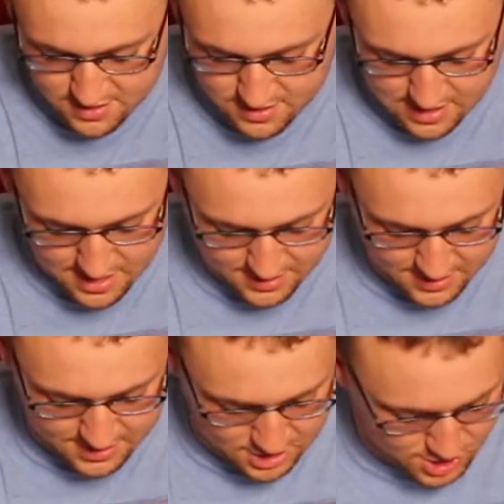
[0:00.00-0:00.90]
the kind of
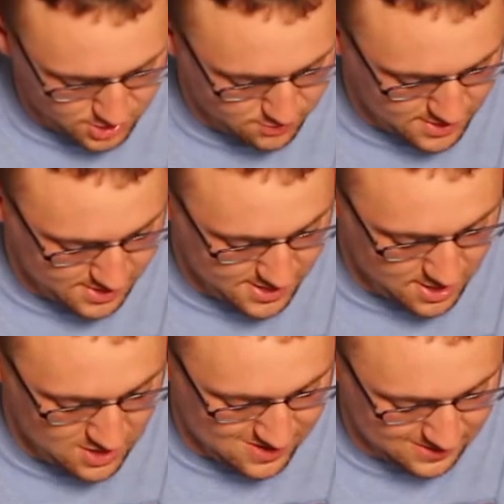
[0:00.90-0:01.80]
condition they're in, and they
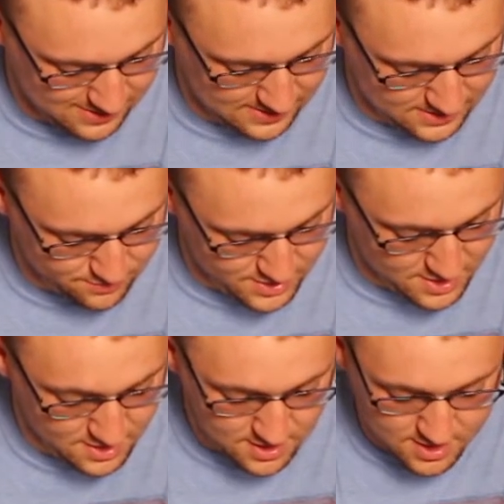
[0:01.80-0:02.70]
all look to
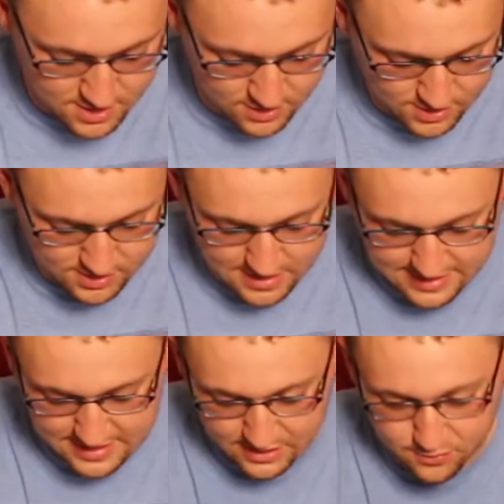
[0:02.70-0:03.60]
be in just like
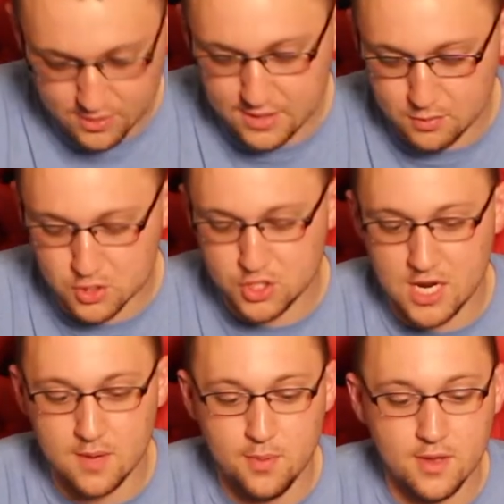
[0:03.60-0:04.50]
incredible
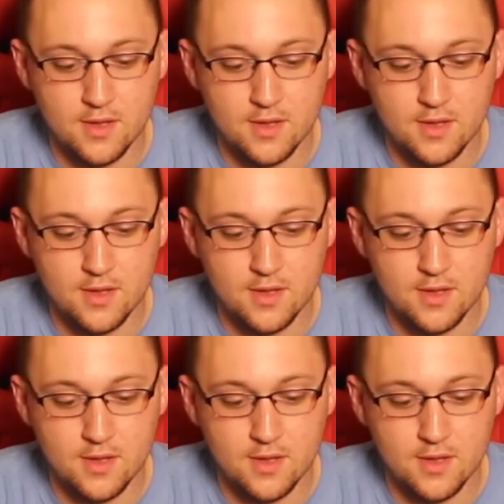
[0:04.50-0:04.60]
shape.